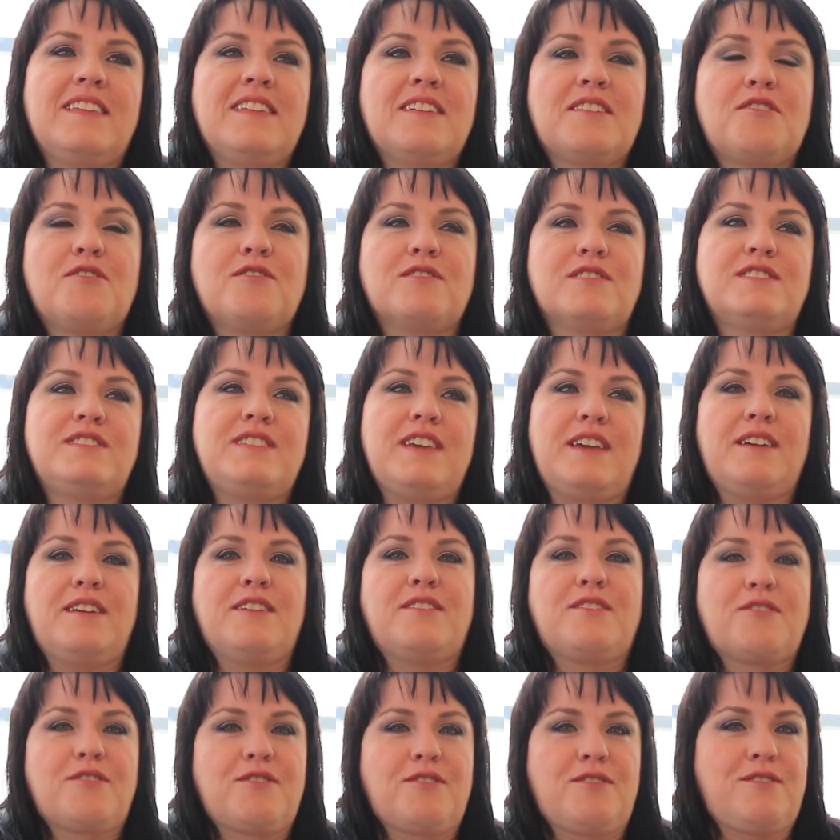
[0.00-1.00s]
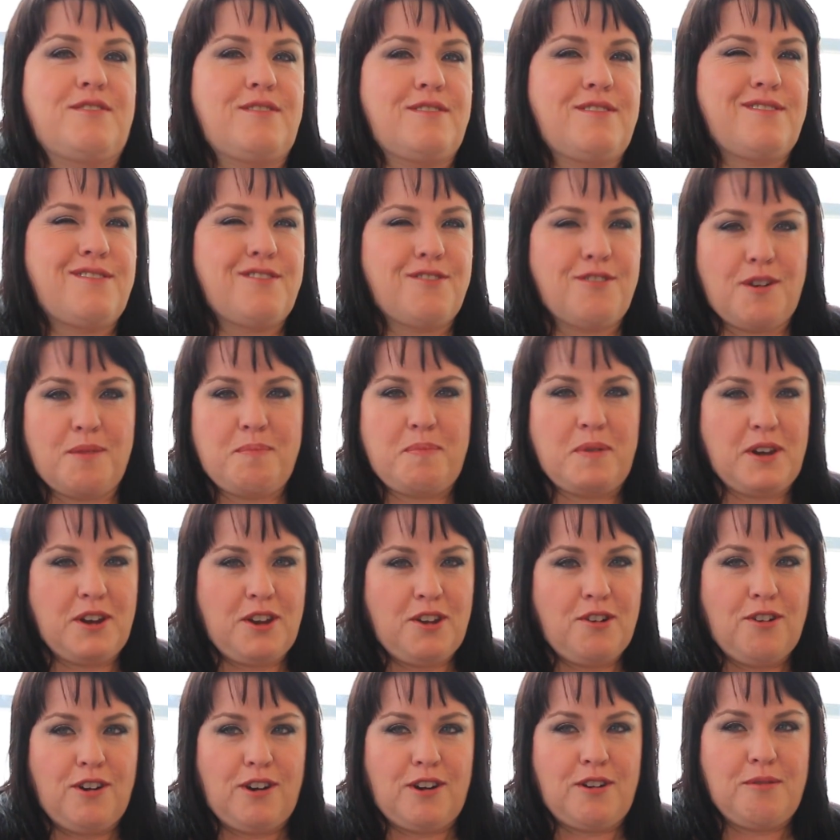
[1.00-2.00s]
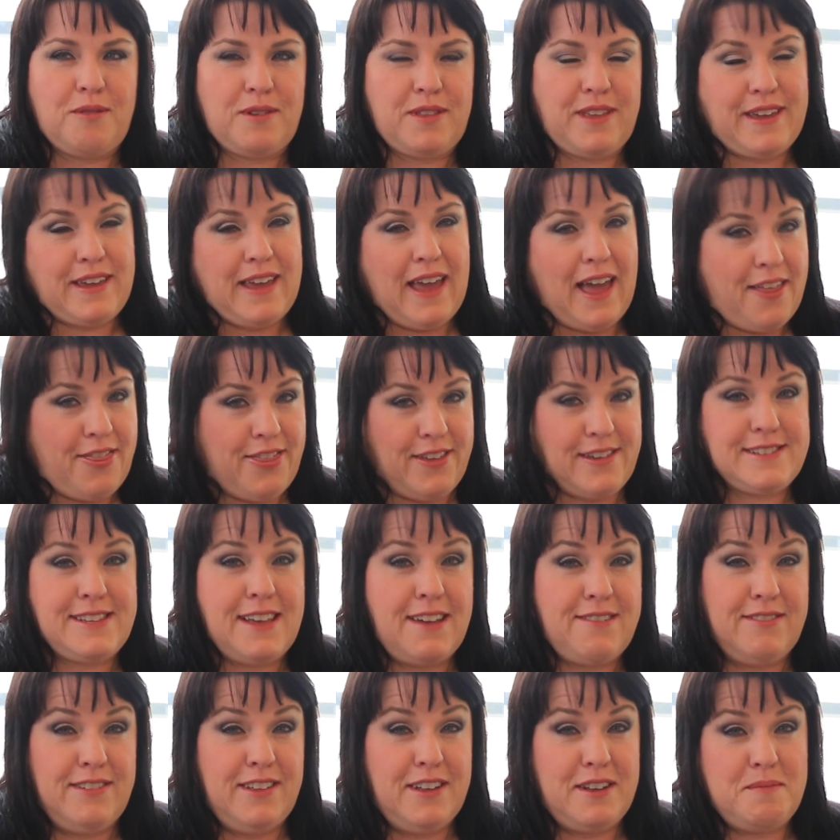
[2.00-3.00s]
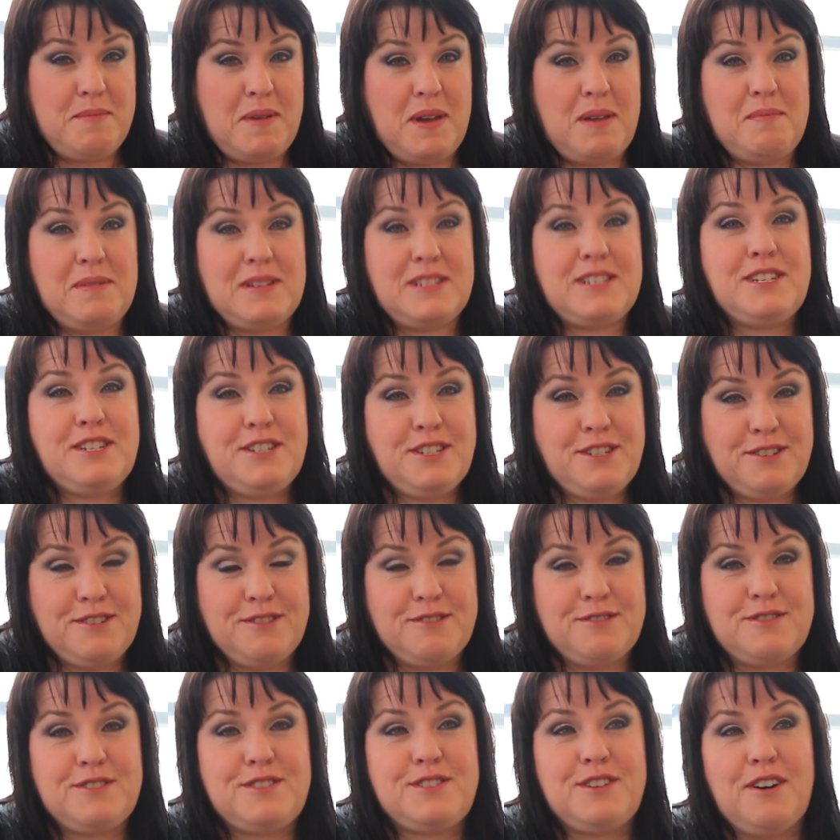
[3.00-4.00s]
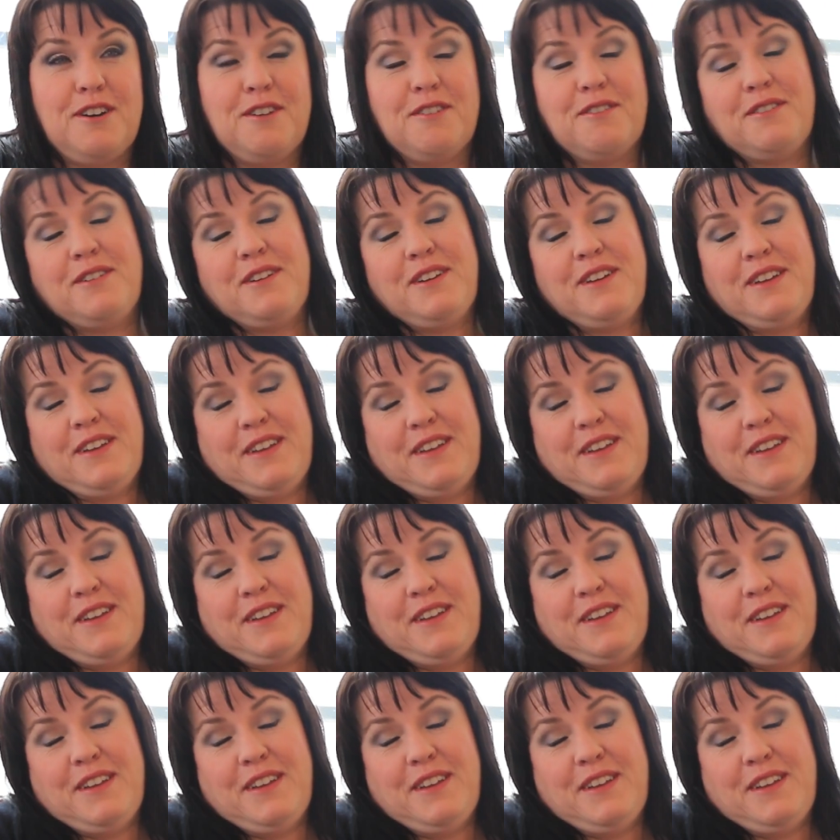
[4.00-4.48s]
of course they grew up in New York where the Catholics have a lot of babies too, so,